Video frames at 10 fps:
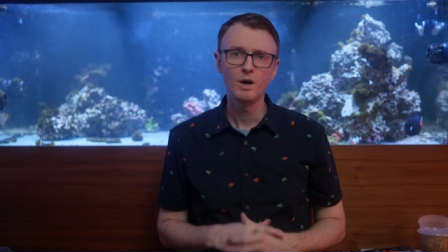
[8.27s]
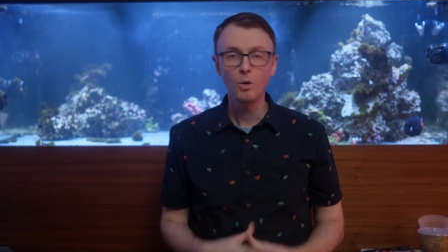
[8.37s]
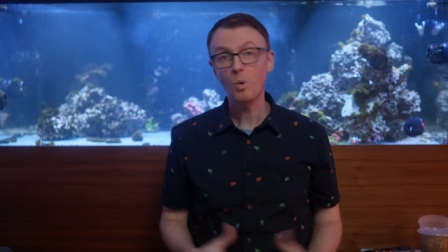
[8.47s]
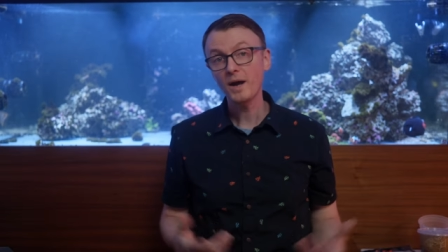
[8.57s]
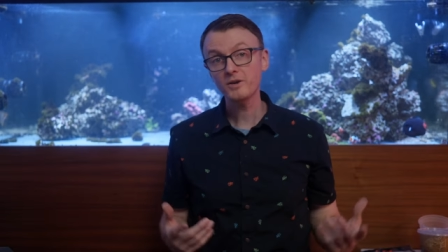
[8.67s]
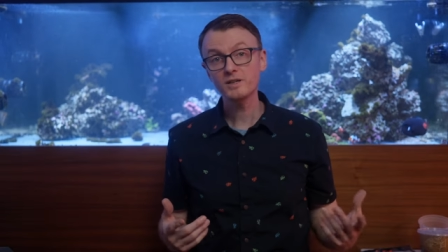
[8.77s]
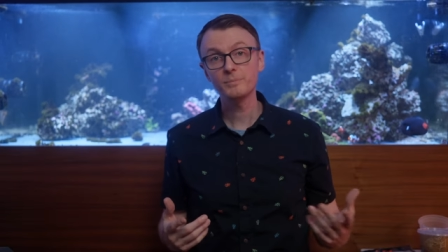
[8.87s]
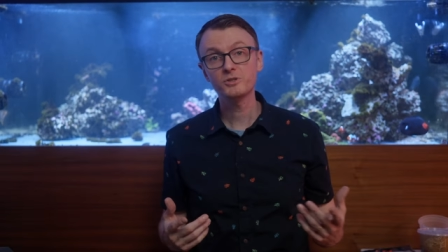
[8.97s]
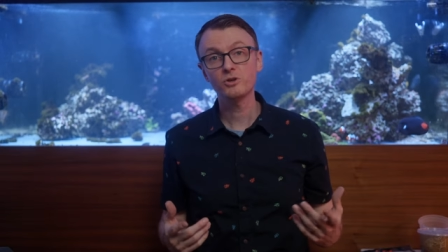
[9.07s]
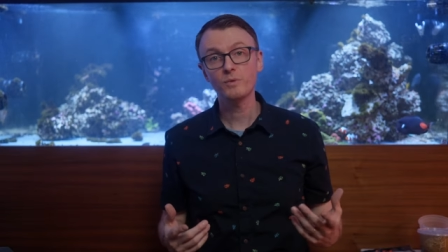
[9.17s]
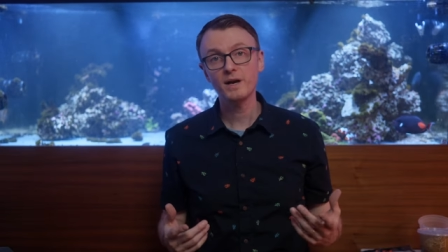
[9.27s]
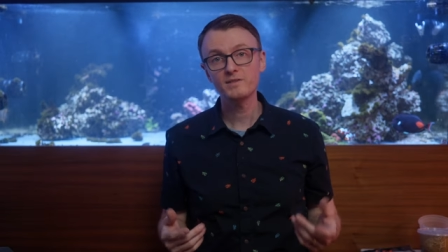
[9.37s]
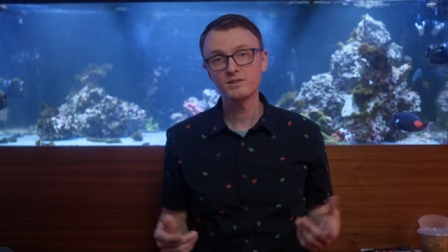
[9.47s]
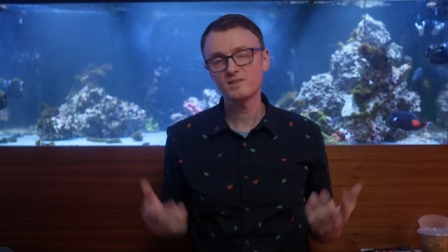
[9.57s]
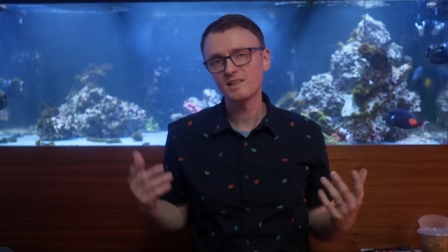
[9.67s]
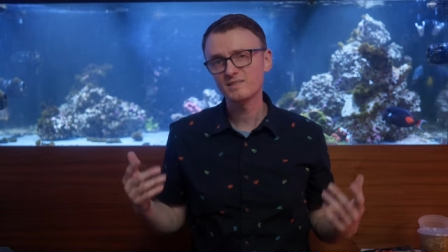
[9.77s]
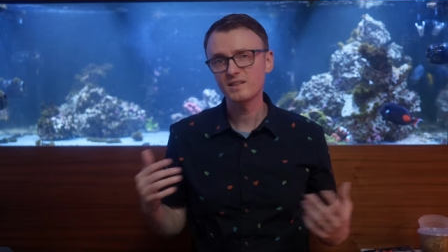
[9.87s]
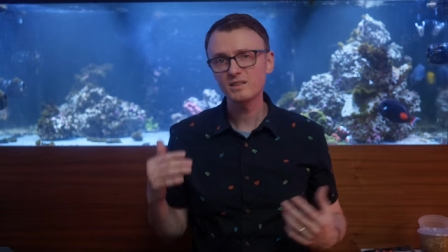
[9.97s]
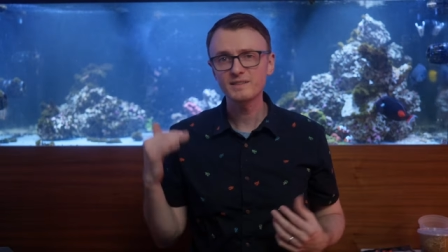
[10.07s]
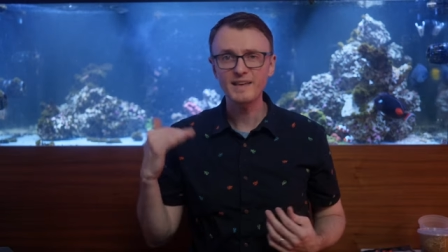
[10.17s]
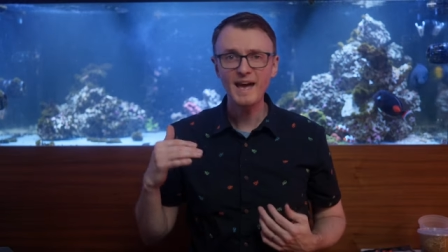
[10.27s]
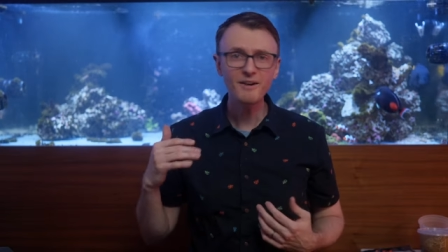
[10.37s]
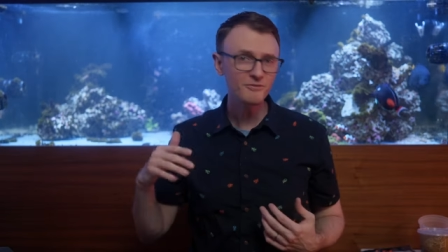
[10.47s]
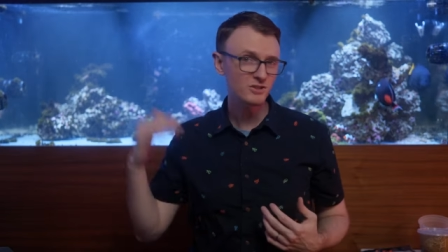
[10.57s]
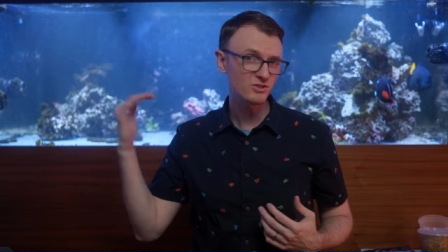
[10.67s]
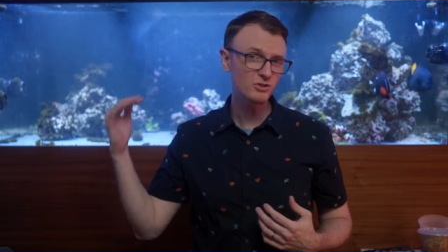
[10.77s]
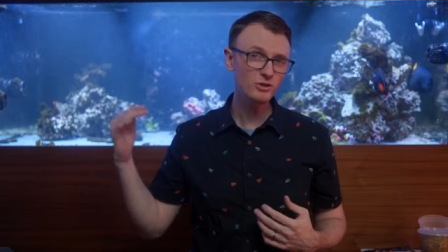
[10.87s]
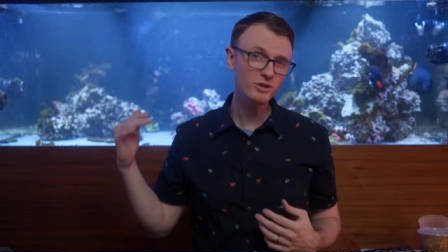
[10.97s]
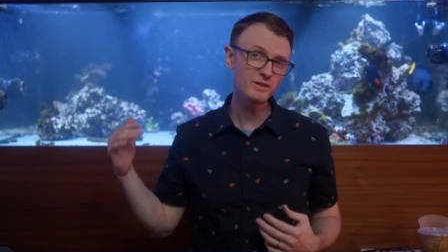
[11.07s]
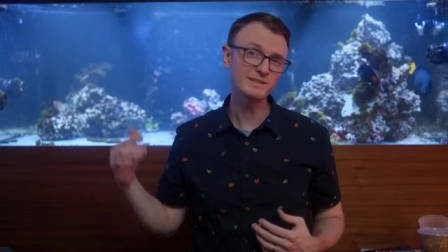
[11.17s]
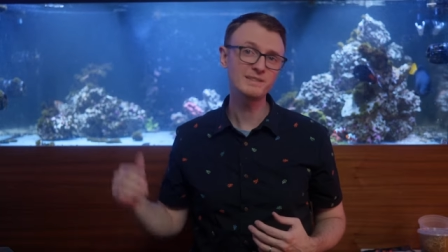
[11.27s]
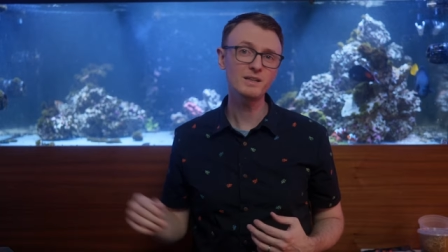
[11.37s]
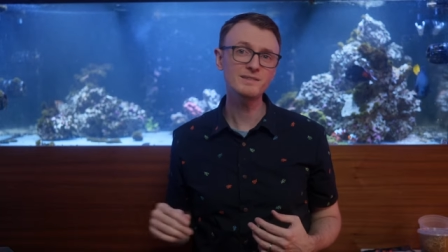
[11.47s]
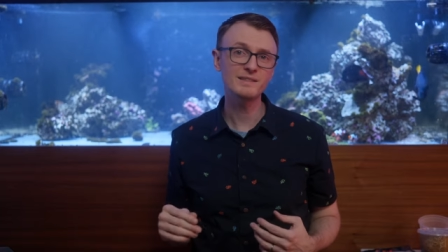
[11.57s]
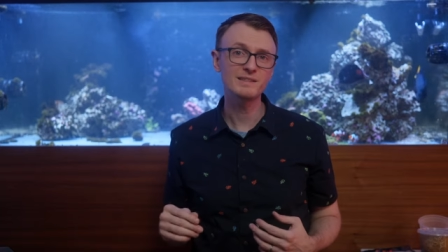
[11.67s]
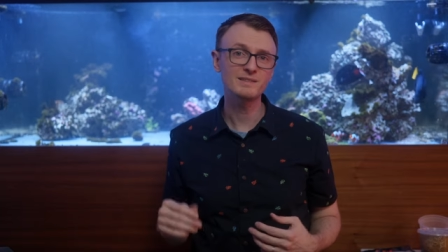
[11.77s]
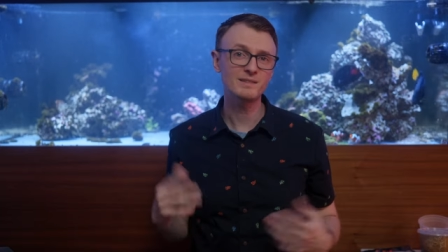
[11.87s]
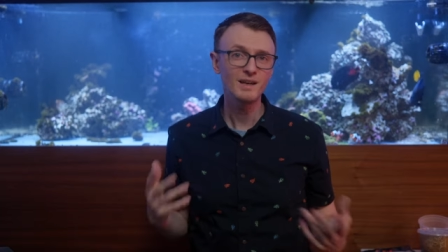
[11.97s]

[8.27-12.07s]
Water temperature rises as little as half to 2 degrees Celsius